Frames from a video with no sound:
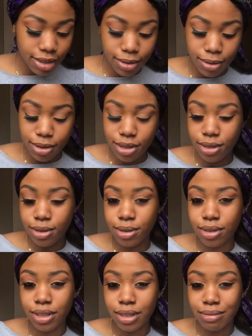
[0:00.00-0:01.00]
What do you
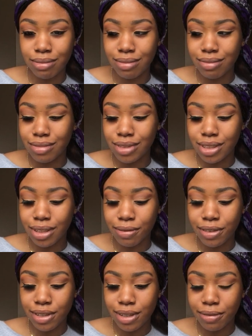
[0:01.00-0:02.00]
call them?
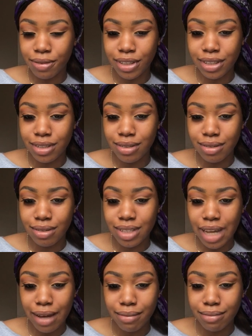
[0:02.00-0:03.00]
Something
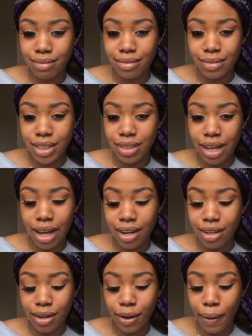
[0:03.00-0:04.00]
time, I
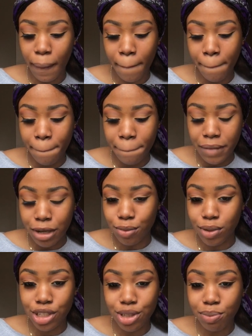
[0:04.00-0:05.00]
don't know,
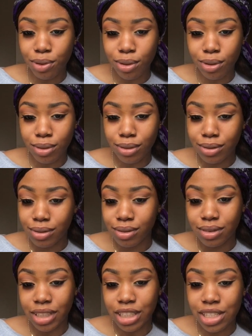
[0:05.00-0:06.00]
reachable,
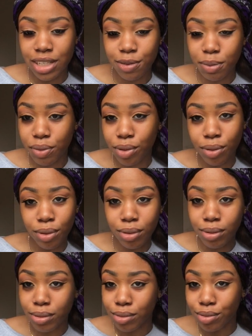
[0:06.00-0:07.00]
achievable,
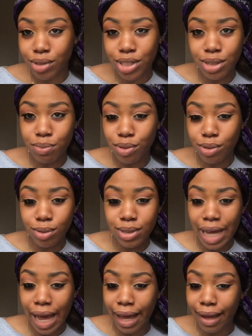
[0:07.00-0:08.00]
reasonable
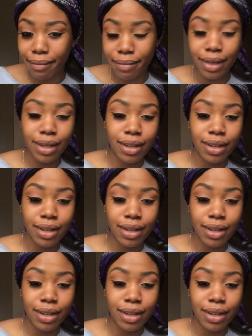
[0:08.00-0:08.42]
time.